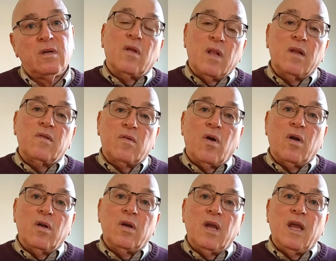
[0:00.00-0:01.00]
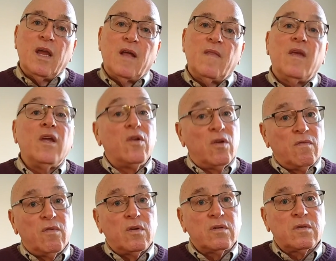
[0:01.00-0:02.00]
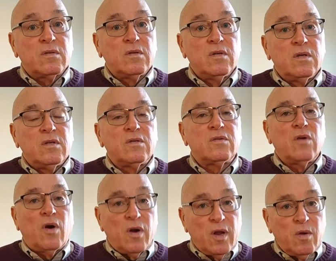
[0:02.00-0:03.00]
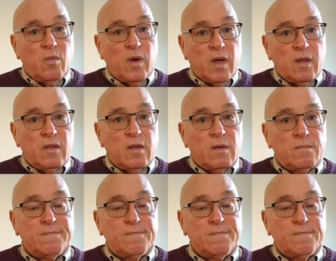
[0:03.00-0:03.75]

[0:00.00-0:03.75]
So let's start looking at the intervals, starting with